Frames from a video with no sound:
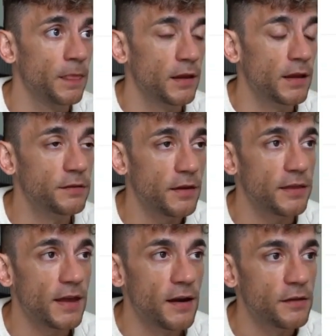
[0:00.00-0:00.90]
inside
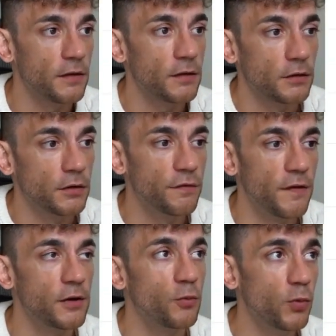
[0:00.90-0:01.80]
the calendar, you'll
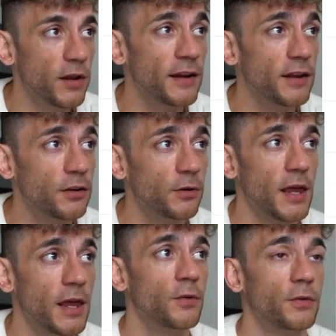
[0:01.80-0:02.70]
find weekly
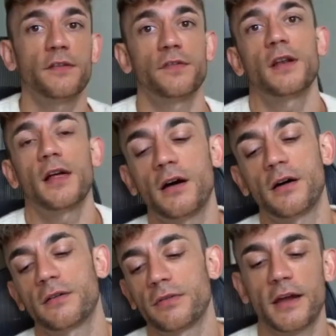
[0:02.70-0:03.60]
Q&A calls. If you're oh,
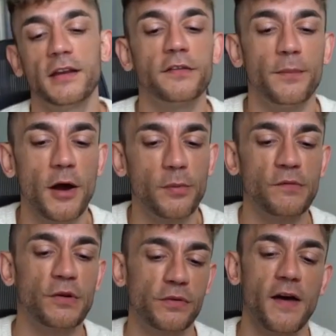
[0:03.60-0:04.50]
I need some help in
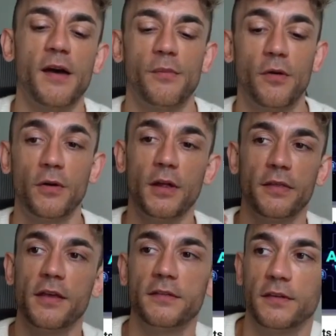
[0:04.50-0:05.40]
real time, or
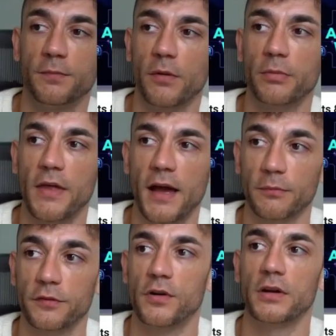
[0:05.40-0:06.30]
there's this problem that
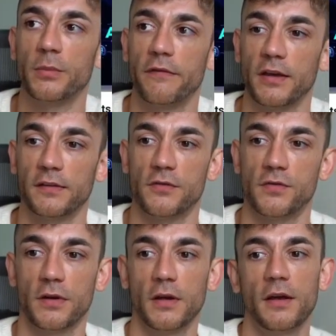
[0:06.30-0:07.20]
I'm struggling with,
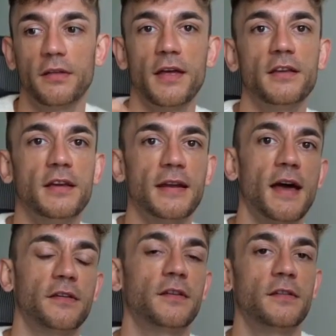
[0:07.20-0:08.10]
etc., then you can
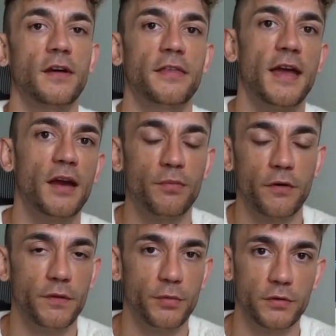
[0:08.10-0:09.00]
ask inside the AI
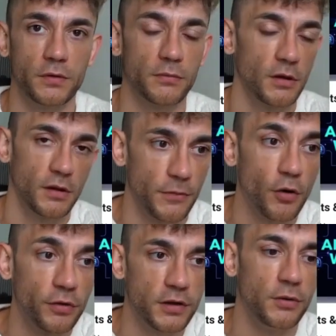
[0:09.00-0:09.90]
Profit Boardroom
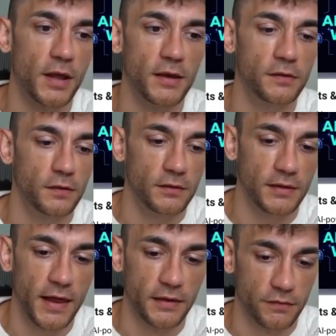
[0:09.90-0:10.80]
on the Q&As
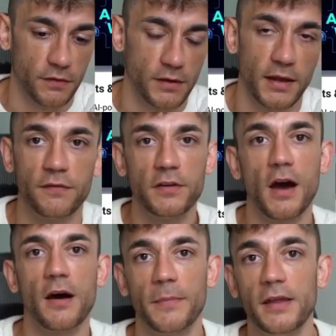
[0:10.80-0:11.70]
live. And if you
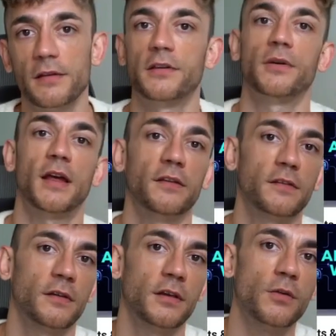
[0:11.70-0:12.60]
can't make the
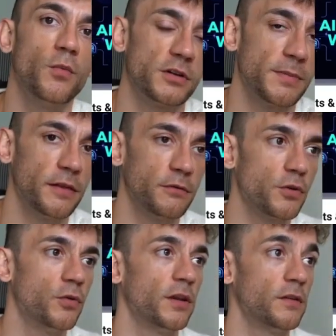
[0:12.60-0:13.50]
Q&As, you can watch back the
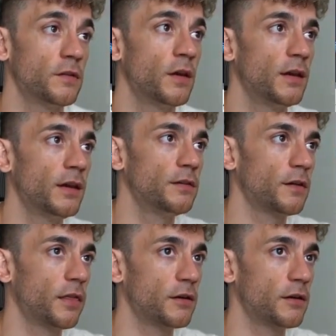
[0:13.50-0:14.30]
recordings inside the